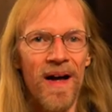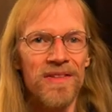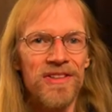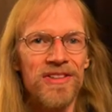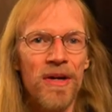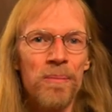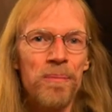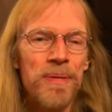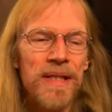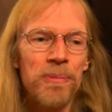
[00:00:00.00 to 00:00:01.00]

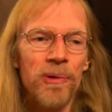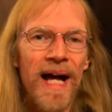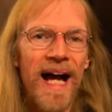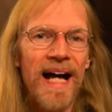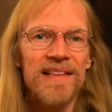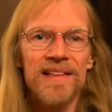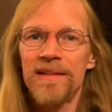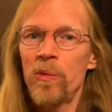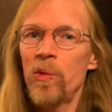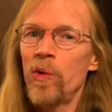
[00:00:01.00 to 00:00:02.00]
Some people
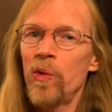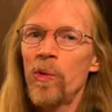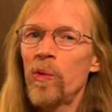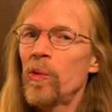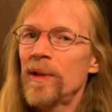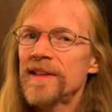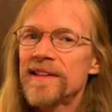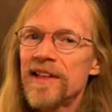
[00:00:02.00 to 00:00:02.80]
ask, well, what's the